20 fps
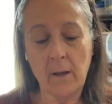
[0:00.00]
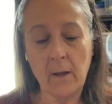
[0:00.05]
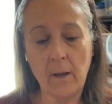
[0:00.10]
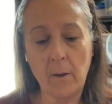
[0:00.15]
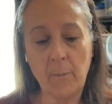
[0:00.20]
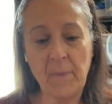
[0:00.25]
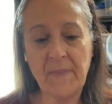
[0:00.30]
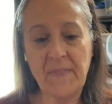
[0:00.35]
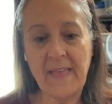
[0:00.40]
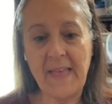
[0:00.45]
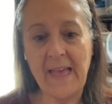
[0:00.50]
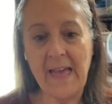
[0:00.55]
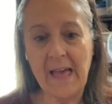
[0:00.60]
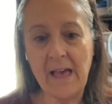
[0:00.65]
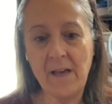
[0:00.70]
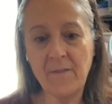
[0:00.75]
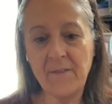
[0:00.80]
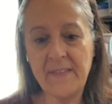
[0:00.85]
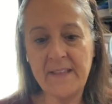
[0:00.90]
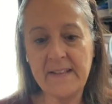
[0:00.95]
But they
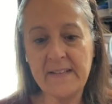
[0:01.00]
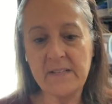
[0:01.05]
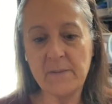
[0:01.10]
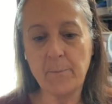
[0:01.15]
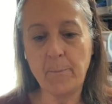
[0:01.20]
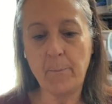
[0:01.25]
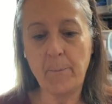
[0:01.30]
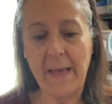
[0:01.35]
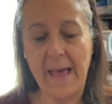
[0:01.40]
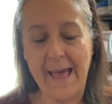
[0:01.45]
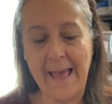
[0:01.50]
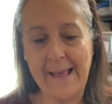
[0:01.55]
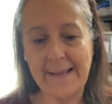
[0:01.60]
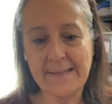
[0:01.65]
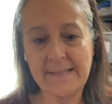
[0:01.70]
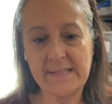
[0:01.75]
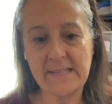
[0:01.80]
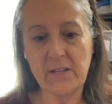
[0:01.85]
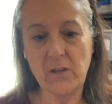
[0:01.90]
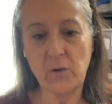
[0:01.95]
have these
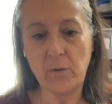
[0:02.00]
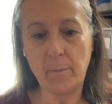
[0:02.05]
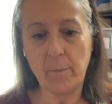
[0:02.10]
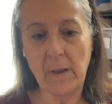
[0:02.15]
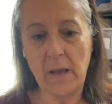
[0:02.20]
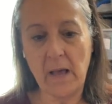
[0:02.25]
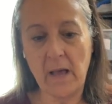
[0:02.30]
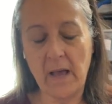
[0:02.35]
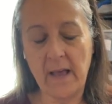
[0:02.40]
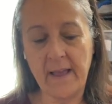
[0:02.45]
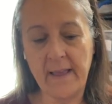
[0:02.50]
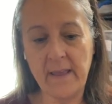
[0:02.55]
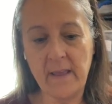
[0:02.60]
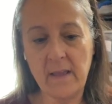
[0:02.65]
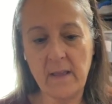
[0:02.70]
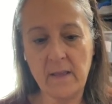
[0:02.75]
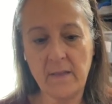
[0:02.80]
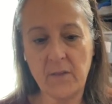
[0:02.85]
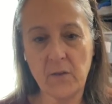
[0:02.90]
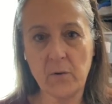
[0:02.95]
bags that you buy
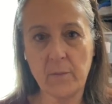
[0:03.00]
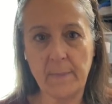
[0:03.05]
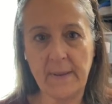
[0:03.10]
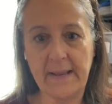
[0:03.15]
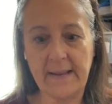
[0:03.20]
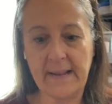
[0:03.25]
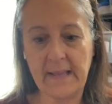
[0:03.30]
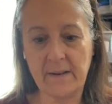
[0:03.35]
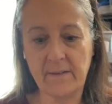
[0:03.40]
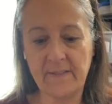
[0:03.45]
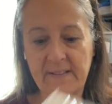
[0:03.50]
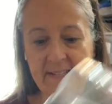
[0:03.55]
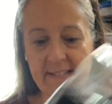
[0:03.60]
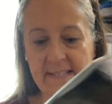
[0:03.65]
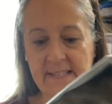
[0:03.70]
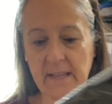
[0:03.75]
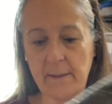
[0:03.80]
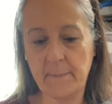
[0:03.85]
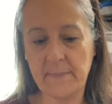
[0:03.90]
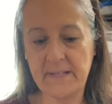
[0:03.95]
that are made out of the
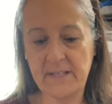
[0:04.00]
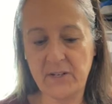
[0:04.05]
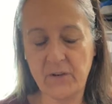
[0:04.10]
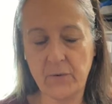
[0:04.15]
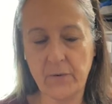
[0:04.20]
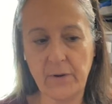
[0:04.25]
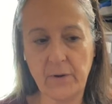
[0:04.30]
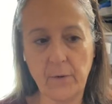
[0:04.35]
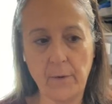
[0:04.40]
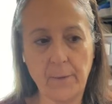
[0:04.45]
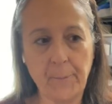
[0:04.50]
same material.